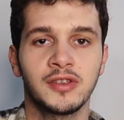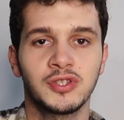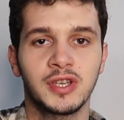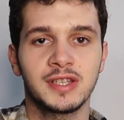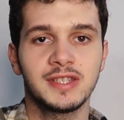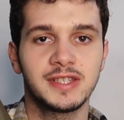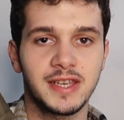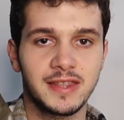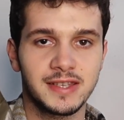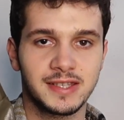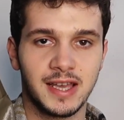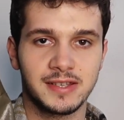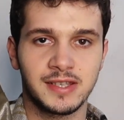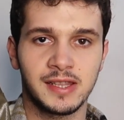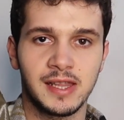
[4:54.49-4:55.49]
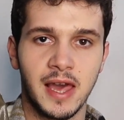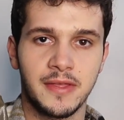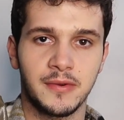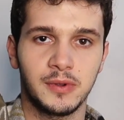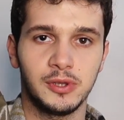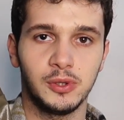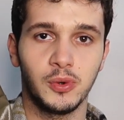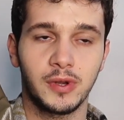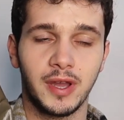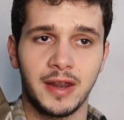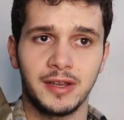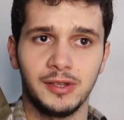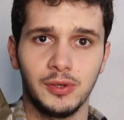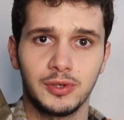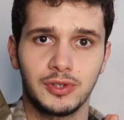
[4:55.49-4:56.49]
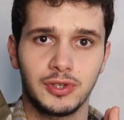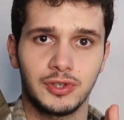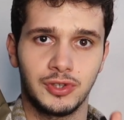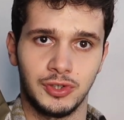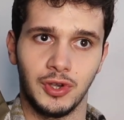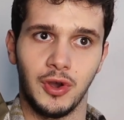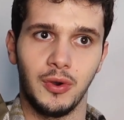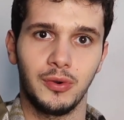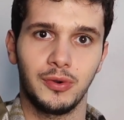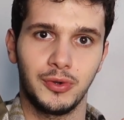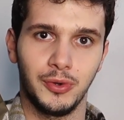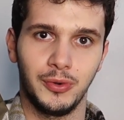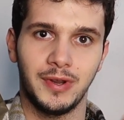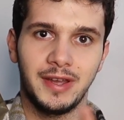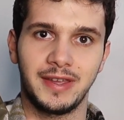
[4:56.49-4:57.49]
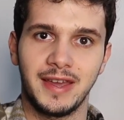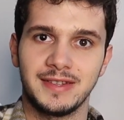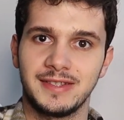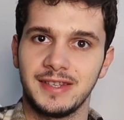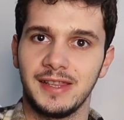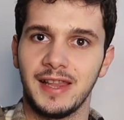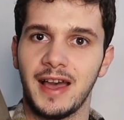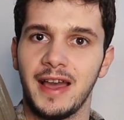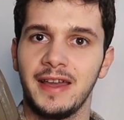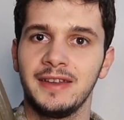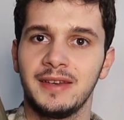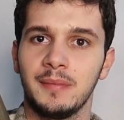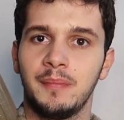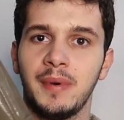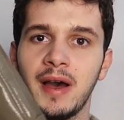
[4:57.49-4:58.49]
as you can see, this has a leathery look and it looks so good against the light,